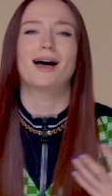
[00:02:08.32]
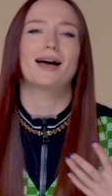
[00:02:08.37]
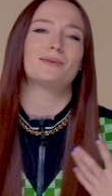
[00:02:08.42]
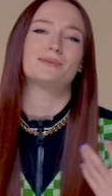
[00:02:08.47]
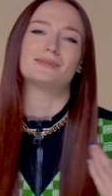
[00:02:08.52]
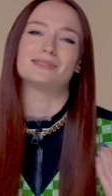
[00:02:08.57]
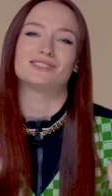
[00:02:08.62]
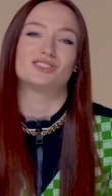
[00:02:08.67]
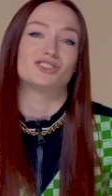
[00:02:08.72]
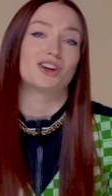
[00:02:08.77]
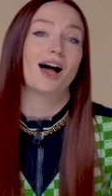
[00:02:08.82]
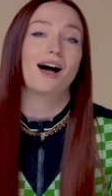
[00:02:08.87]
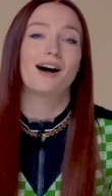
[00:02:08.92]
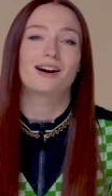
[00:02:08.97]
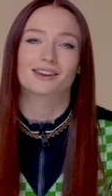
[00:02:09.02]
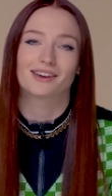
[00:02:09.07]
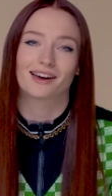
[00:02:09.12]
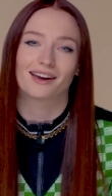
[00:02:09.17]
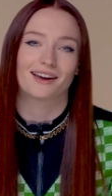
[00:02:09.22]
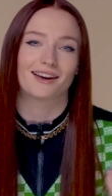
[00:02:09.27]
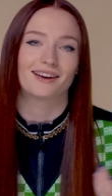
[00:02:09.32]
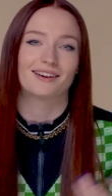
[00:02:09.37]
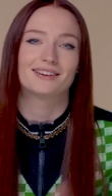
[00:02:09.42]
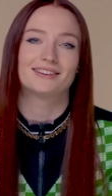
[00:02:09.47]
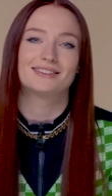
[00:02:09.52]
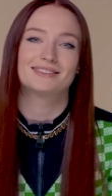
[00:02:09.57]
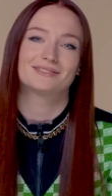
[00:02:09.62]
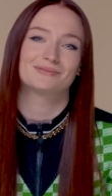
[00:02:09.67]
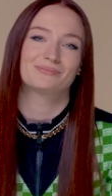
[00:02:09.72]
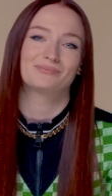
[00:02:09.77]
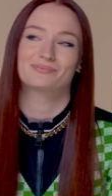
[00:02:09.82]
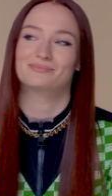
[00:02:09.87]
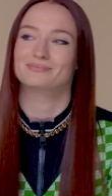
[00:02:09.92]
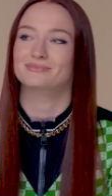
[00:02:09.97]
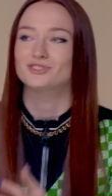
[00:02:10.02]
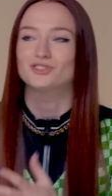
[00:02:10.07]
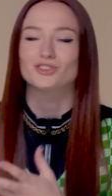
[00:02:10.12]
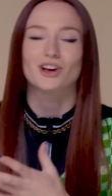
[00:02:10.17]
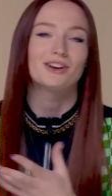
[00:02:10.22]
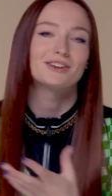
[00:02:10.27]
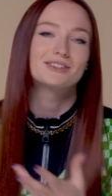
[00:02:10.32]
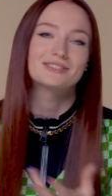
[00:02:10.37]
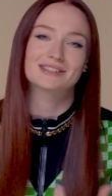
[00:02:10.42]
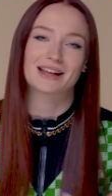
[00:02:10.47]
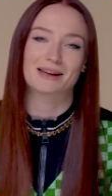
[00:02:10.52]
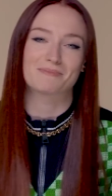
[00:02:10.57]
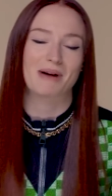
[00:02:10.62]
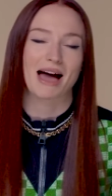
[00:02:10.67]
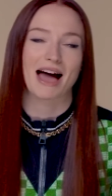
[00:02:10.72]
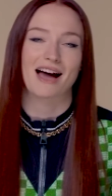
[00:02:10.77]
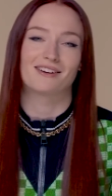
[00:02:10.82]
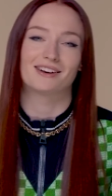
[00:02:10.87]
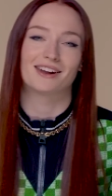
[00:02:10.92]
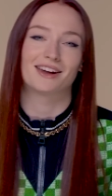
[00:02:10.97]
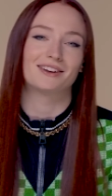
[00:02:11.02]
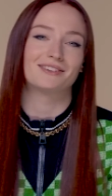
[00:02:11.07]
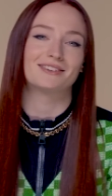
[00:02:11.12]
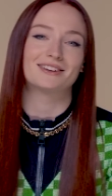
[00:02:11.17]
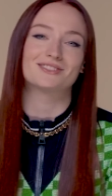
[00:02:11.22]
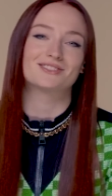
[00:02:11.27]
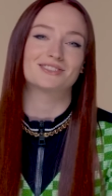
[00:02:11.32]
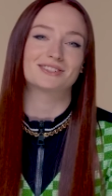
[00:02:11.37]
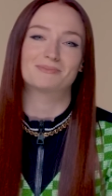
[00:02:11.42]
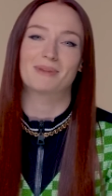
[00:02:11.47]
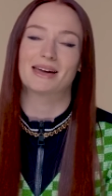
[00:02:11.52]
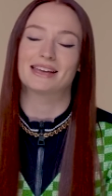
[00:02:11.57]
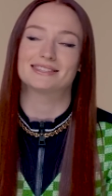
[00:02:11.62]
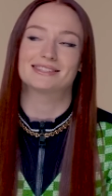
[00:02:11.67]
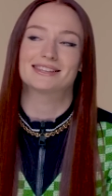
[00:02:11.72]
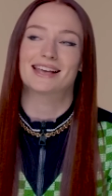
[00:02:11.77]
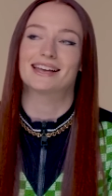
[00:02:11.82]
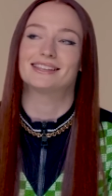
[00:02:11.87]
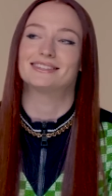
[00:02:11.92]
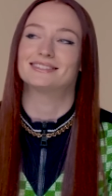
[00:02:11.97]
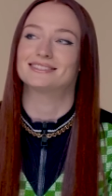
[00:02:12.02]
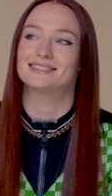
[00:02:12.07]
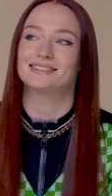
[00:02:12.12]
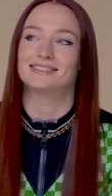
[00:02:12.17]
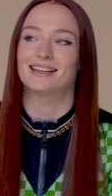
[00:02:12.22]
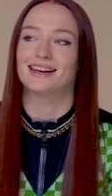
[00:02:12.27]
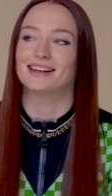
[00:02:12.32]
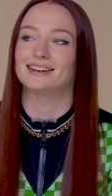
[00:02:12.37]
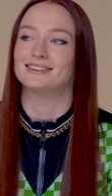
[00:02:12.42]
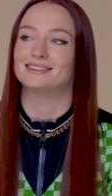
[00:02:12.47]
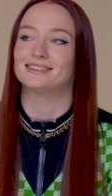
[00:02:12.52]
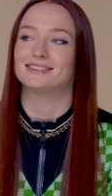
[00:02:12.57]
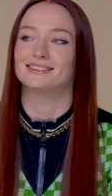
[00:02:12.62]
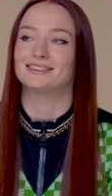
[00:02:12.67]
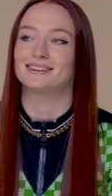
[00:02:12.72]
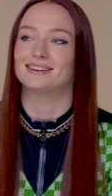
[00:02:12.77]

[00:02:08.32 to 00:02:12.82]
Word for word: I was darker, Joe looks like Paolo. It just made sense, and then